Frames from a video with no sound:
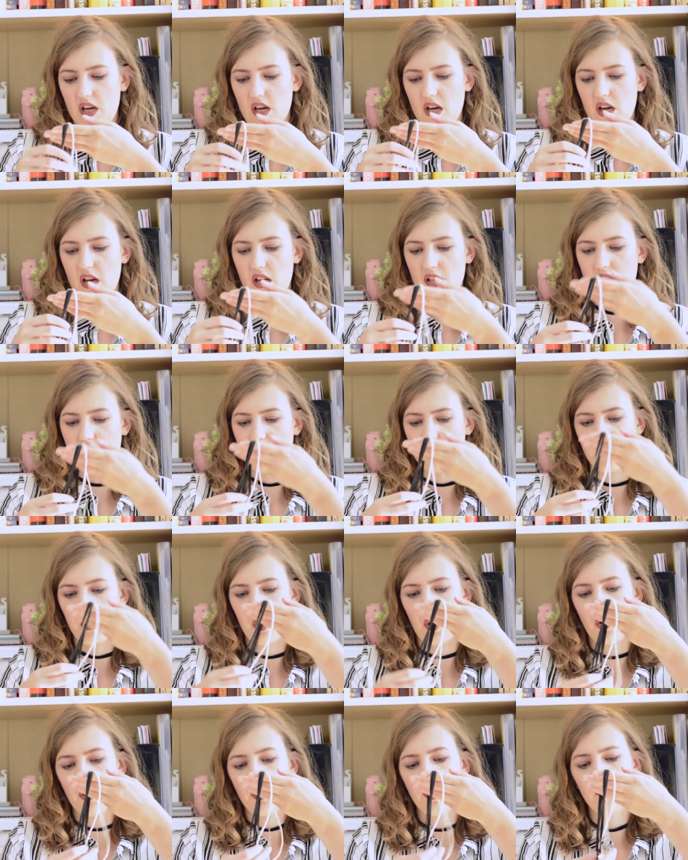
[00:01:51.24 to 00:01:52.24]
uh, this
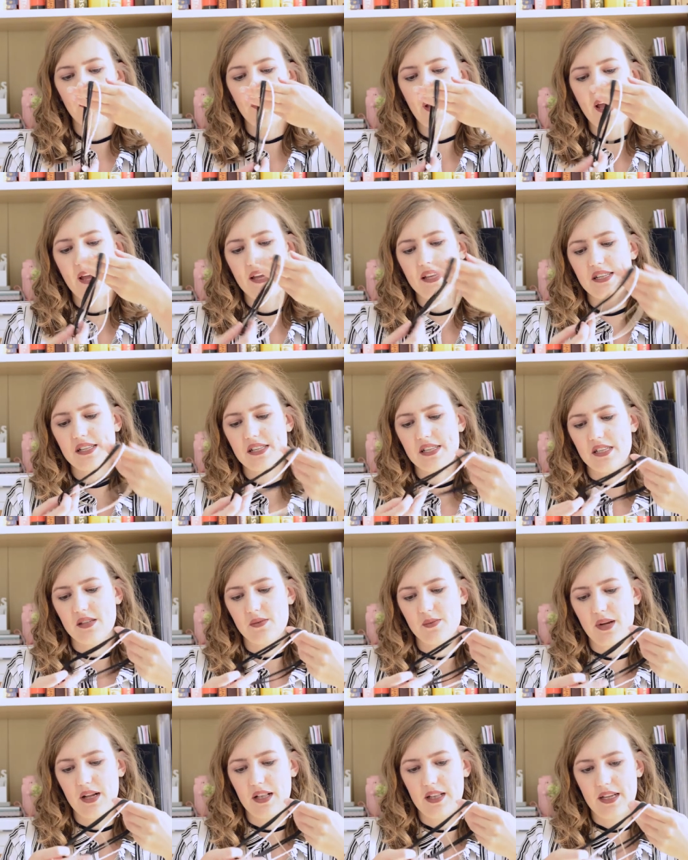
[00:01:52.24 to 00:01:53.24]
pearl band as
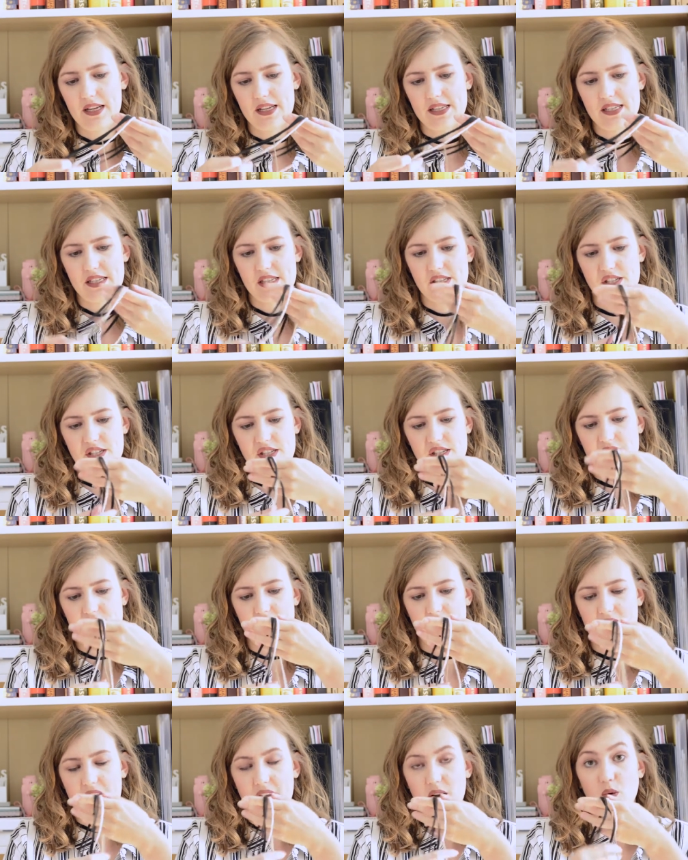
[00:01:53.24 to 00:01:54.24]
well as just
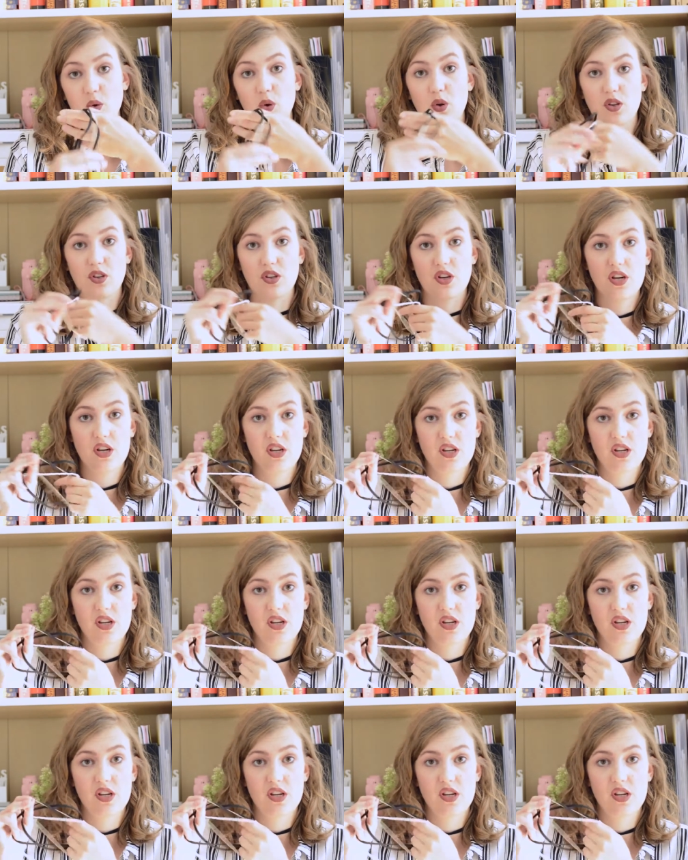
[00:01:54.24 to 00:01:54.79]
a gold